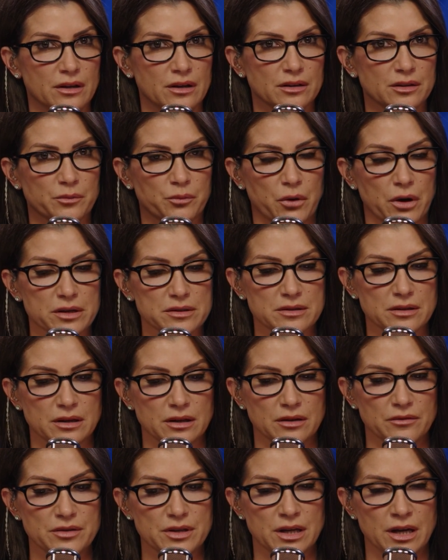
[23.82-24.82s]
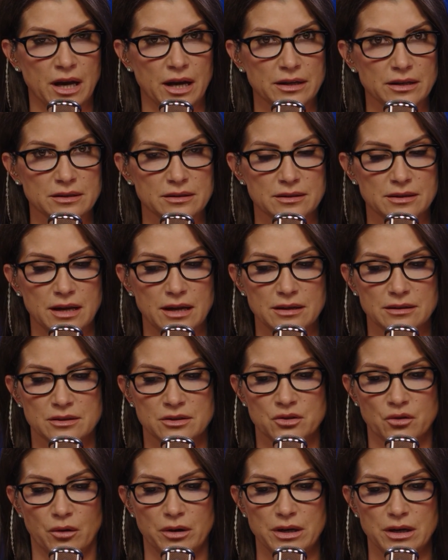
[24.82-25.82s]
the President of the United States
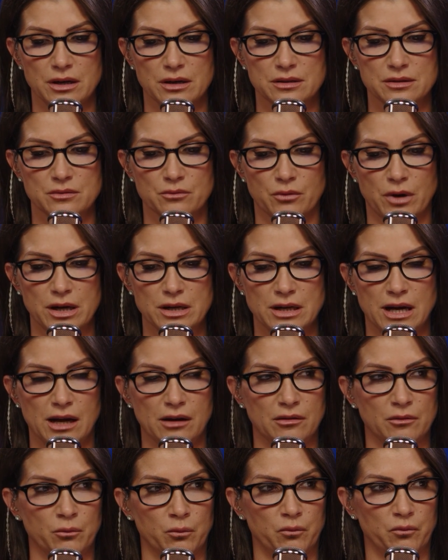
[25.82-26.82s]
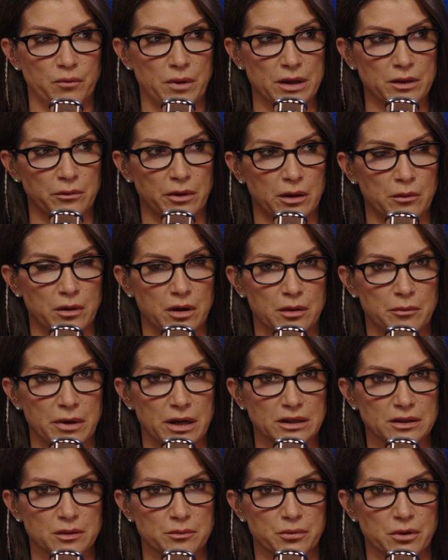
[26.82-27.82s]
joining us right now. And by the way, welcome back
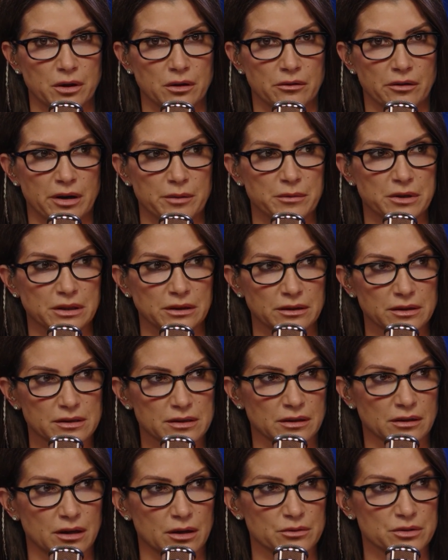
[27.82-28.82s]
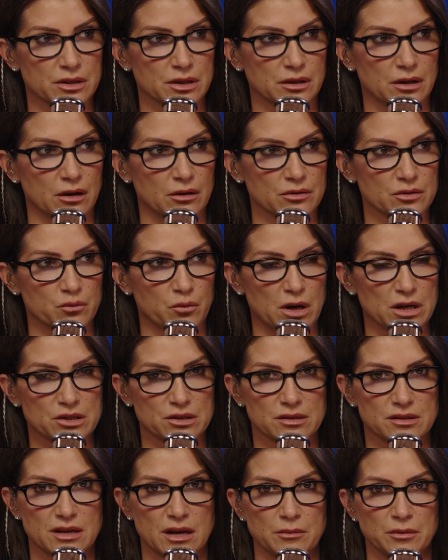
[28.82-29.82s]
to the program. You can listen coast to coast, watch the
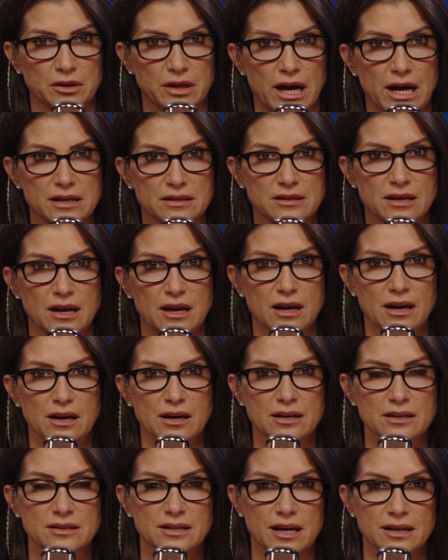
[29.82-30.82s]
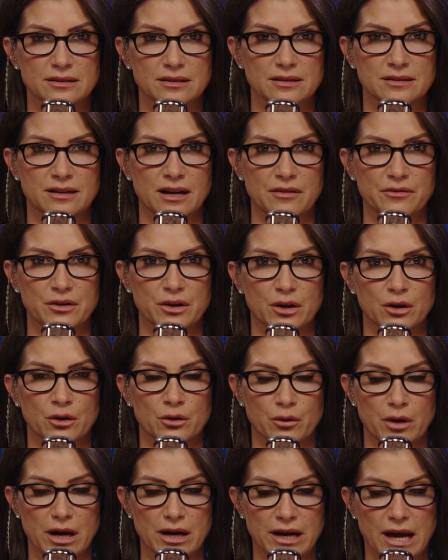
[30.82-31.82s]
simulcast. Texas Governor
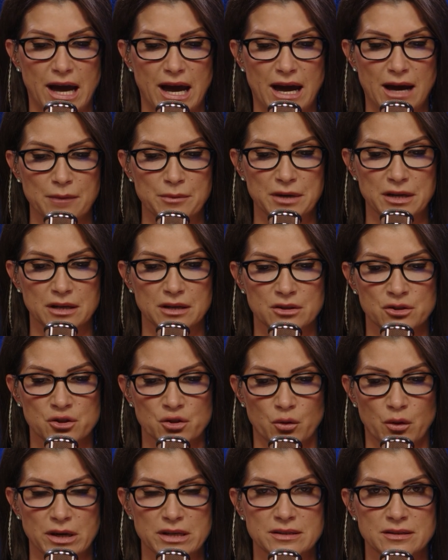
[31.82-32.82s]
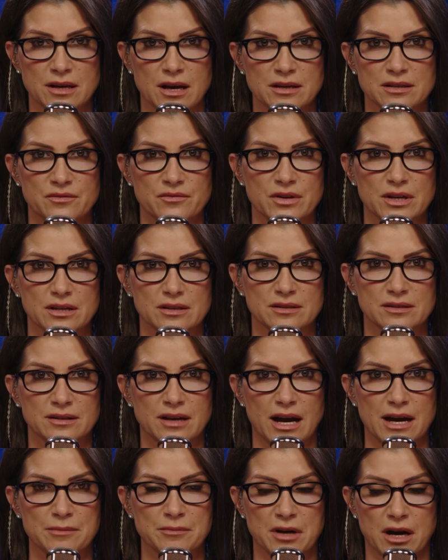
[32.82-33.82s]
Greg Abbott joins us via
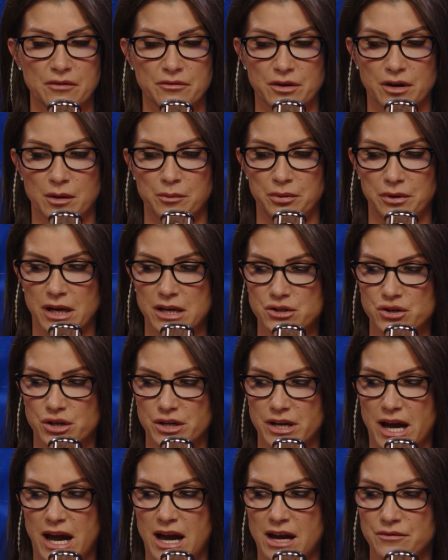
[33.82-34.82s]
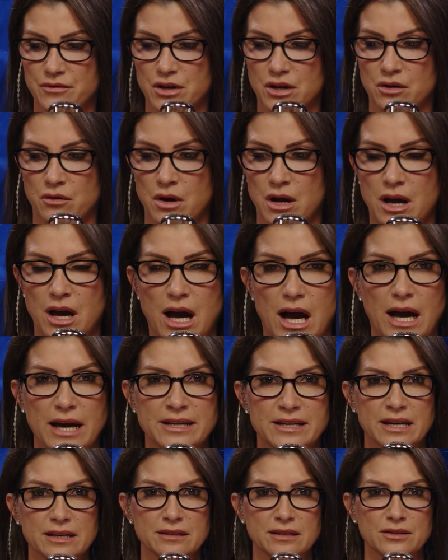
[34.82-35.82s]
Skype. Governor, a pleasure to have you. I
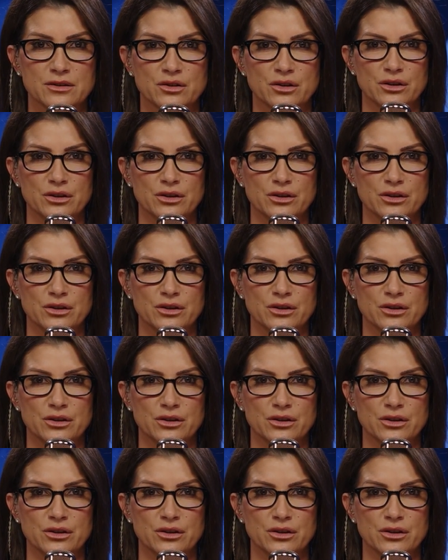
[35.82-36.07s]
guess it's good